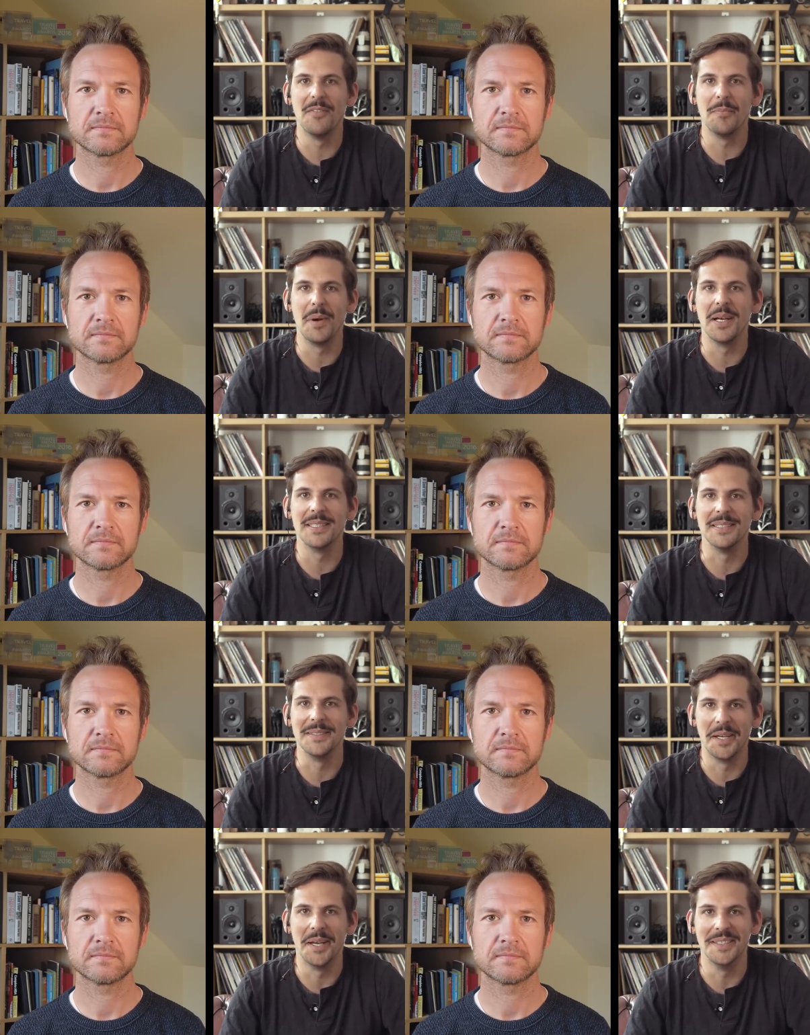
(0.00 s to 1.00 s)
Speaker 1: other person
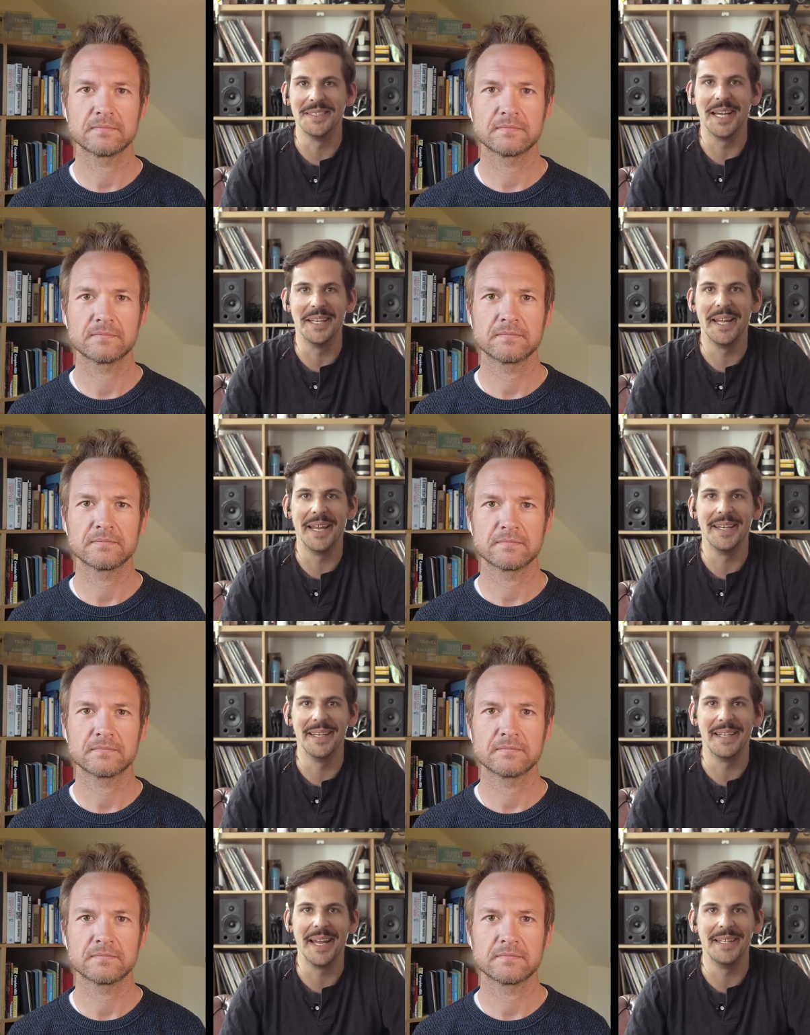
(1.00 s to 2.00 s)
does and
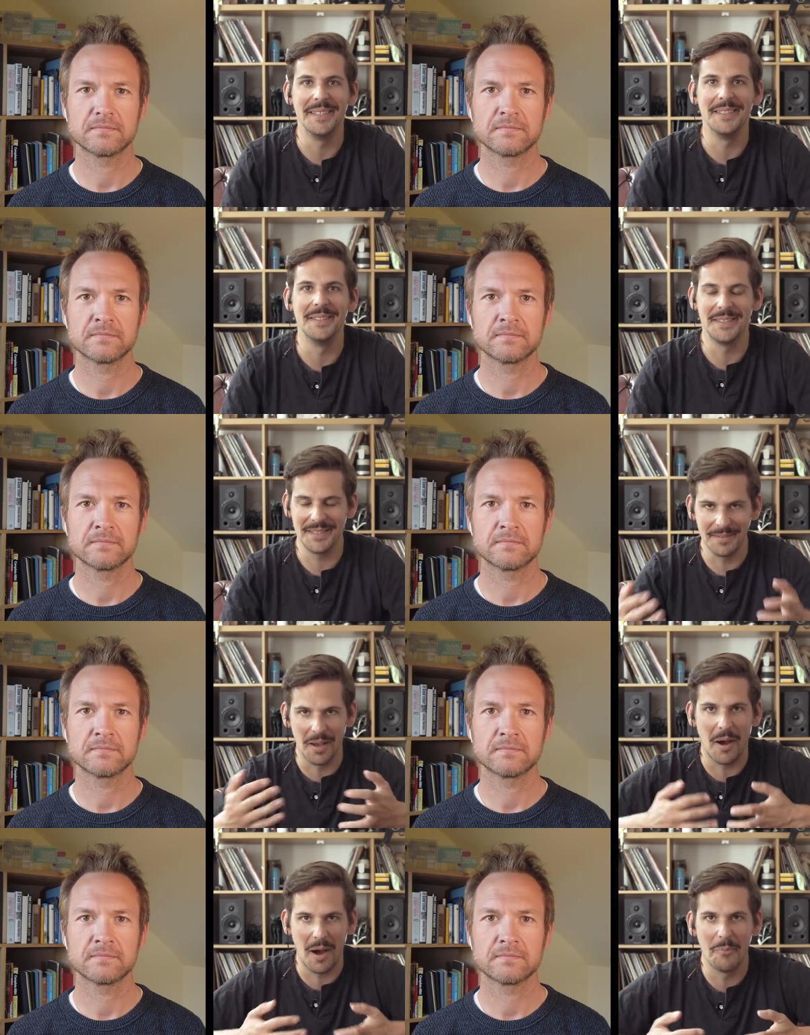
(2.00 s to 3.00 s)
then they
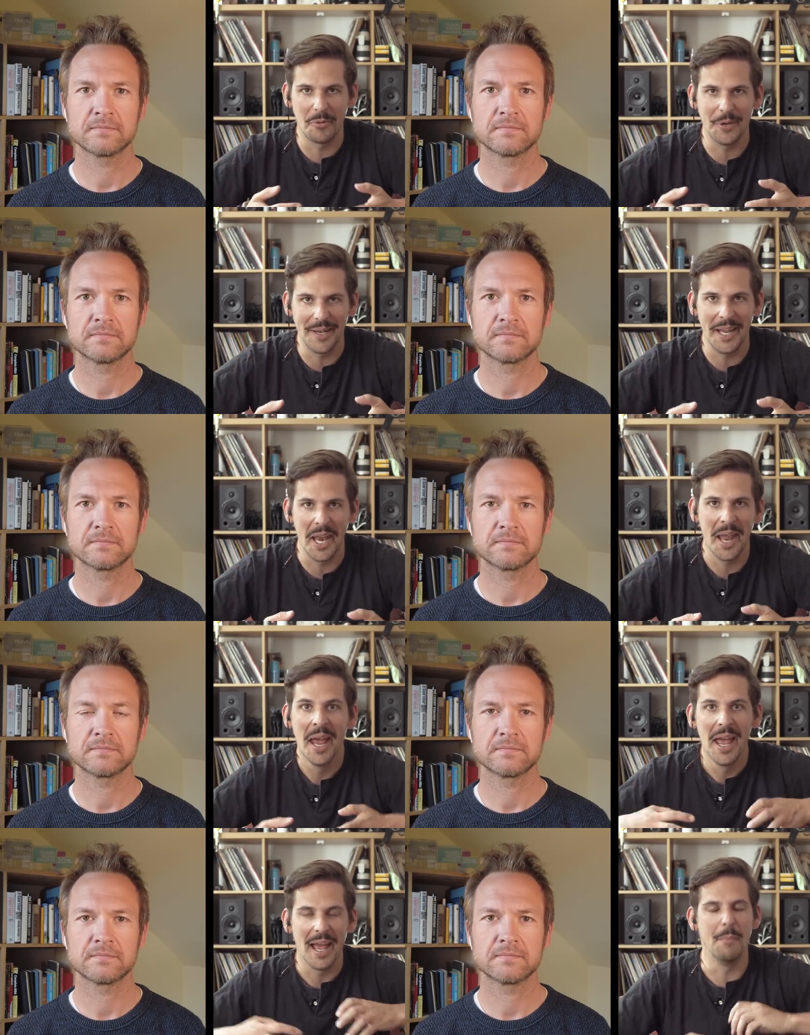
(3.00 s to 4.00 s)
harbor it in
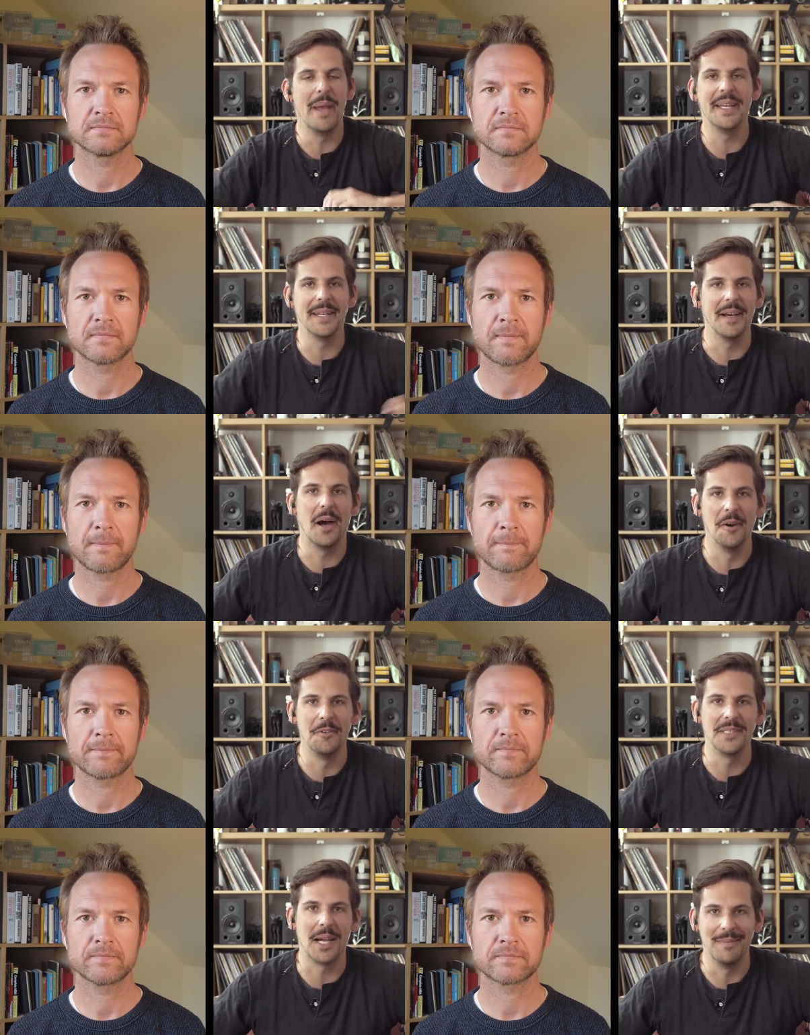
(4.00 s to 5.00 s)
and make it a
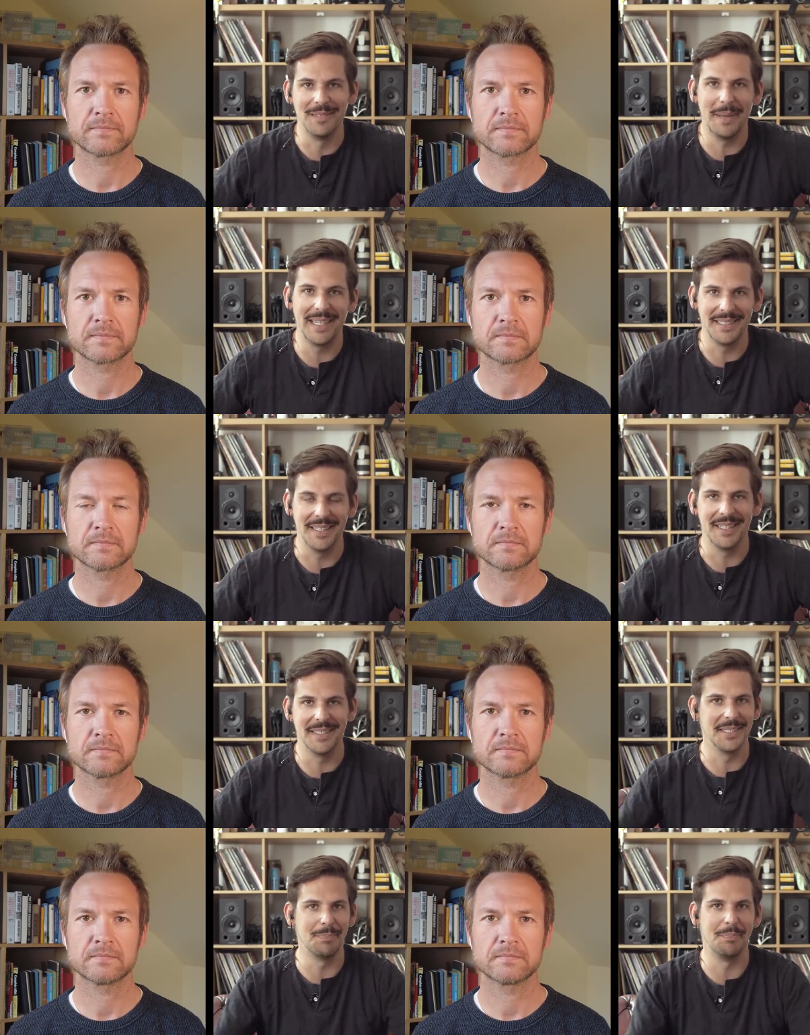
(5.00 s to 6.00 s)
hundred times better. They're
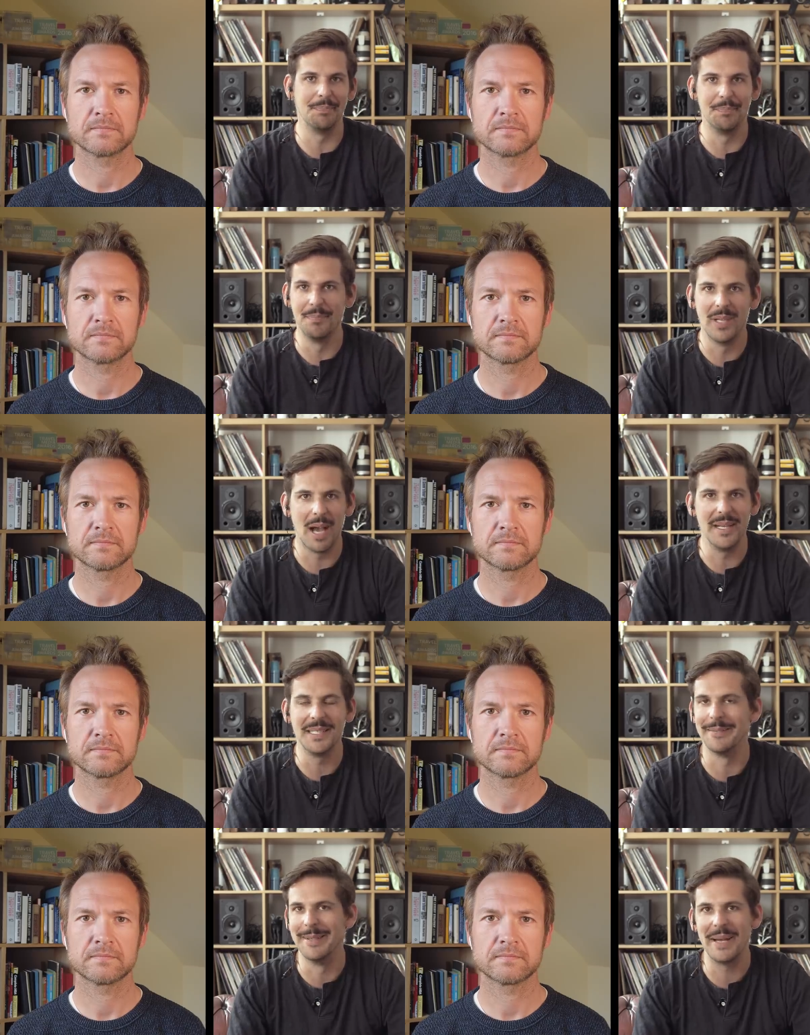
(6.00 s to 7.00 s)
just, I mean,
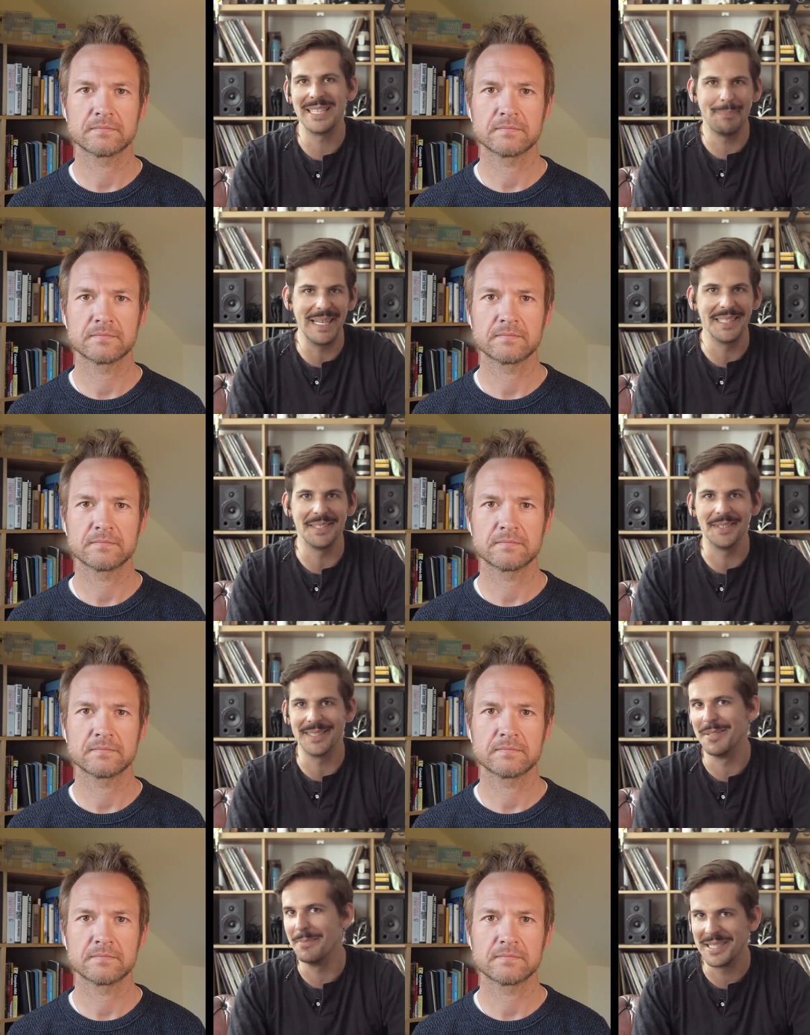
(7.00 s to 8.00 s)
some of the best pizza,
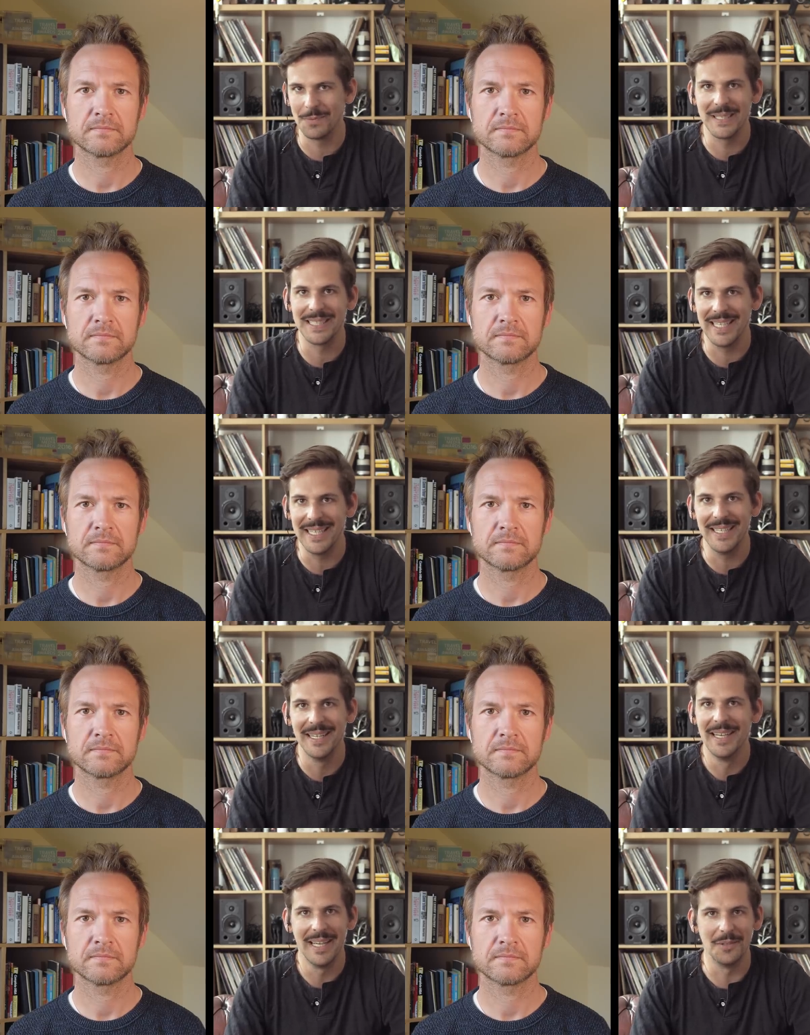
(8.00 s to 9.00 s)
some of the best whiskey,
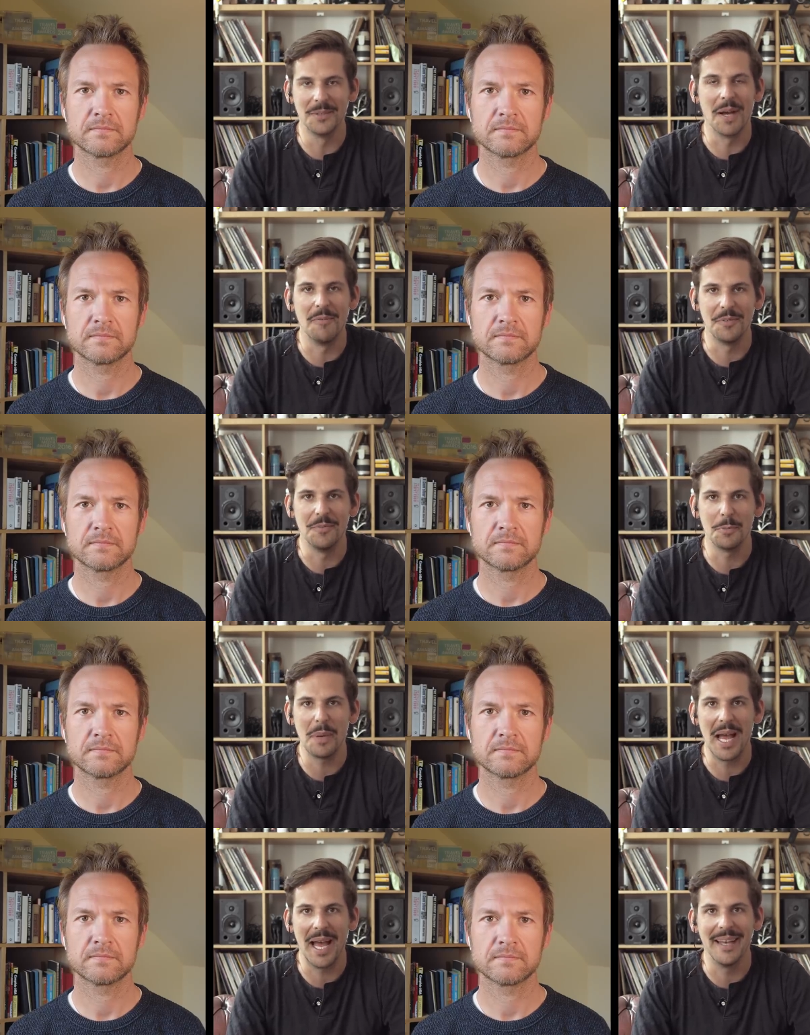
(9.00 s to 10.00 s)
it all comes from
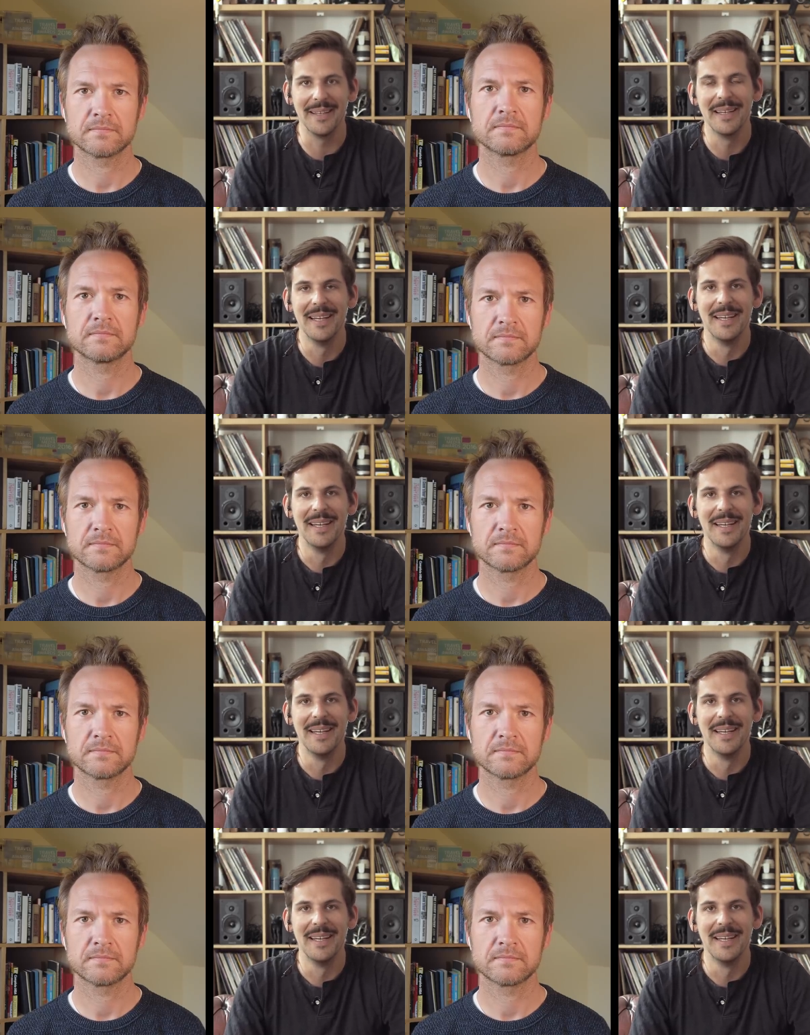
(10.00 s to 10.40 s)
Japan,